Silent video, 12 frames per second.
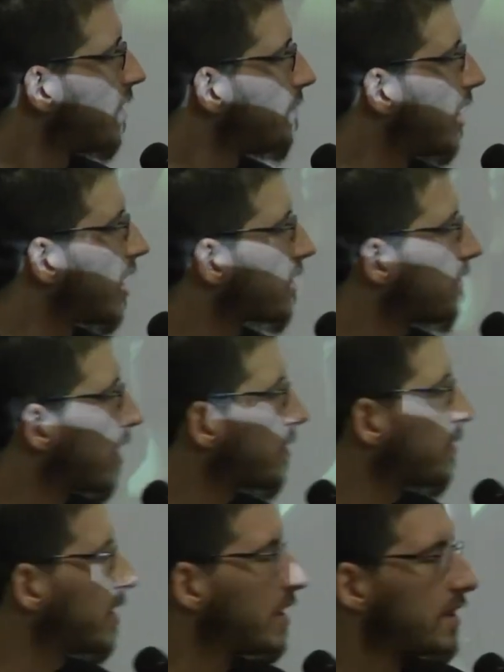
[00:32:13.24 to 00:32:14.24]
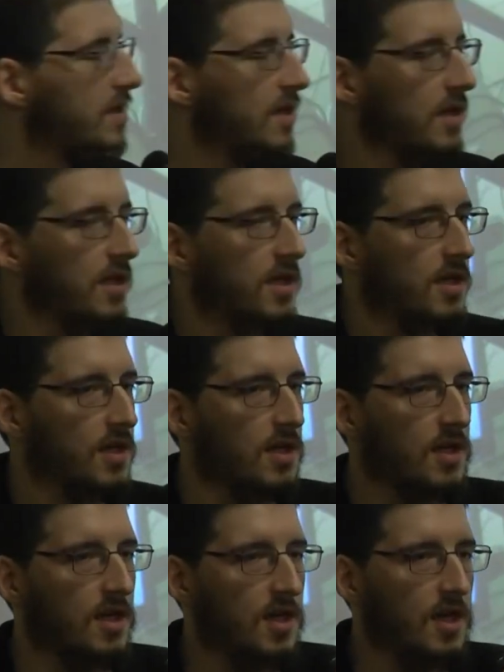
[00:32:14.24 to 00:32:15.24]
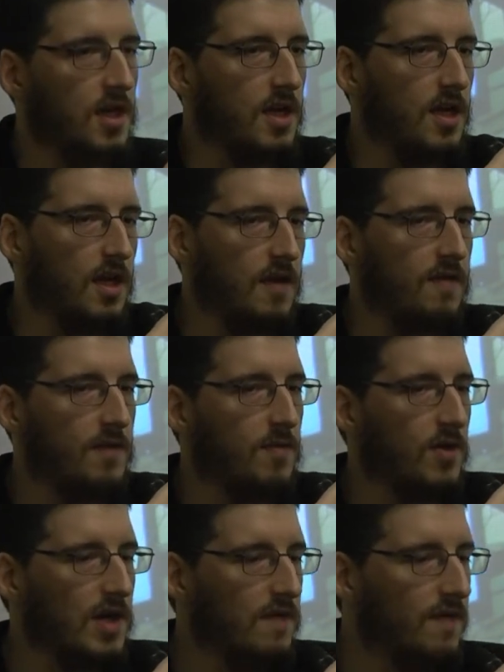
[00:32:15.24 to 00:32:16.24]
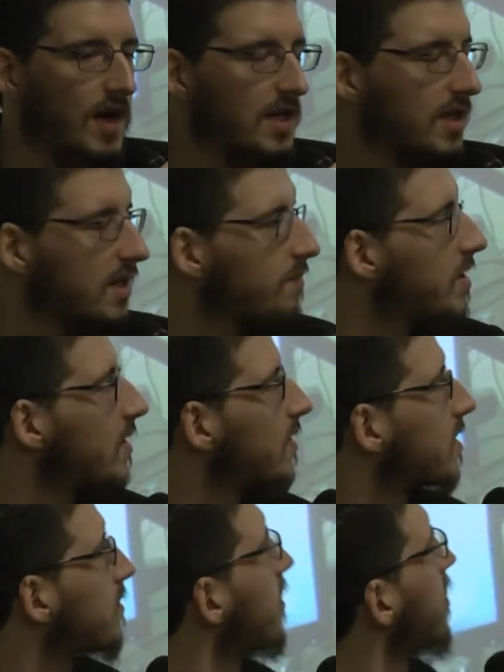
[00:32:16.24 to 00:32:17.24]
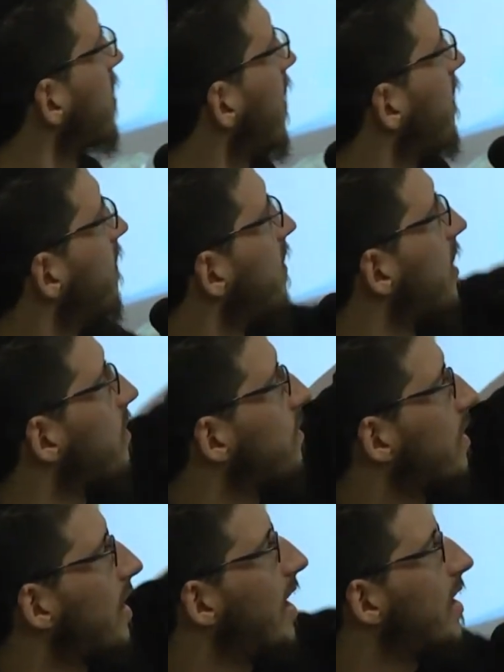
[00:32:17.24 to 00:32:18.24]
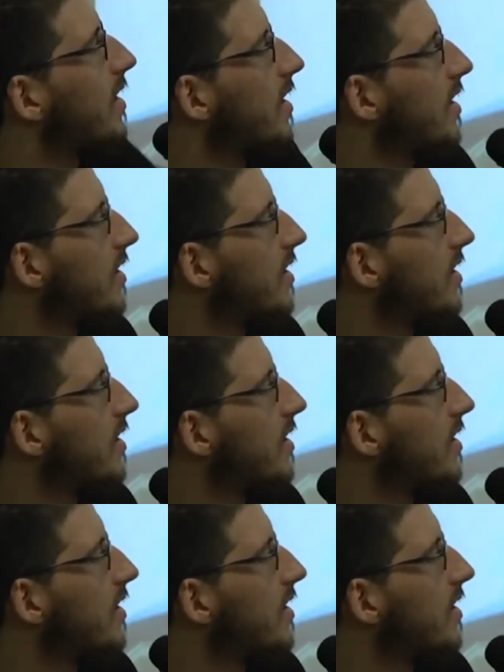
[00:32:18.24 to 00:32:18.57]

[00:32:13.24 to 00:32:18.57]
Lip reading: but what we did is even more advanced, because we also have virtual reality.